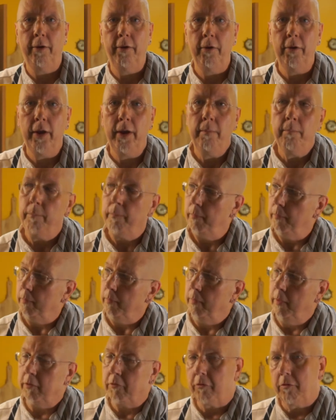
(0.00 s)
Cuny.
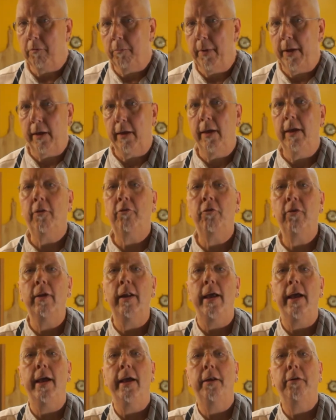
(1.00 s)
This is my kitchen,
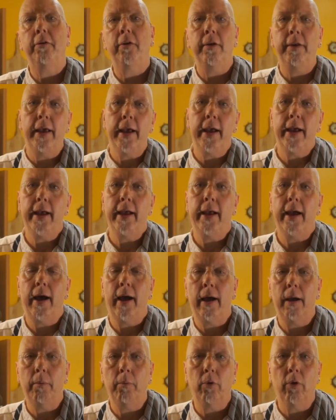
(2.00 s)
and today
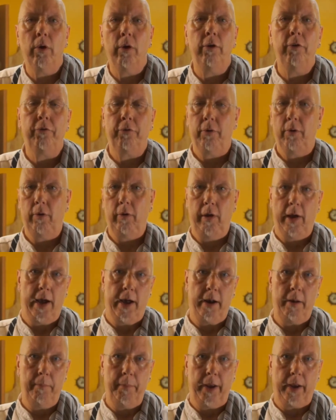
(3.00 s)
I'm going to show you
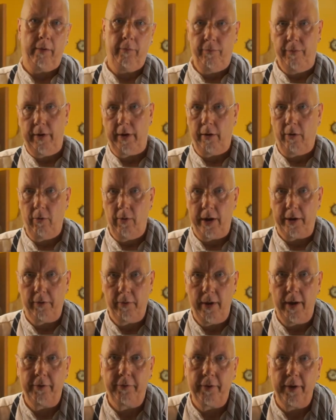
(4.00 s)
how to make vinaigrette
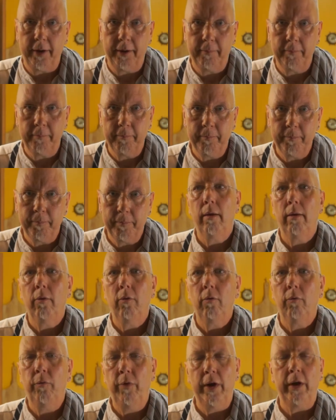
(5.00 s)
dressing.
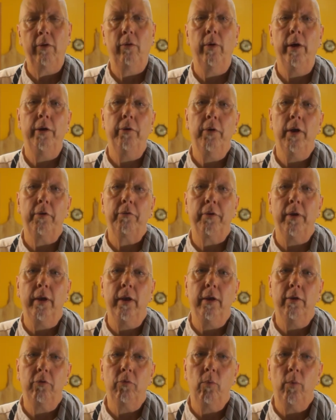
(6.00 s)
Vinaigrette dressing
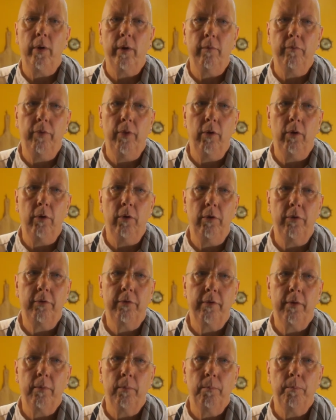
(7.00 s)
is one of
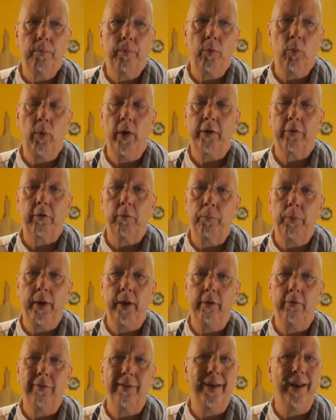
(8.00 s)
those
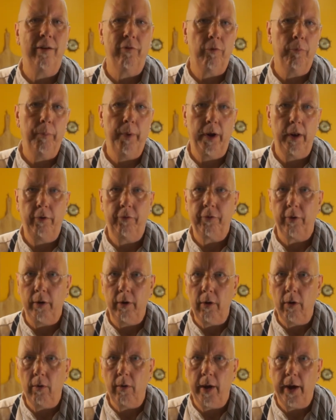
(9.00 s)
recipes that everybody should
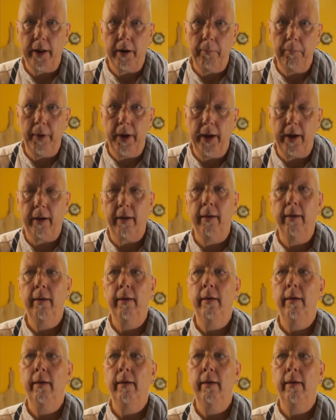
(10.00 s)
know how to make.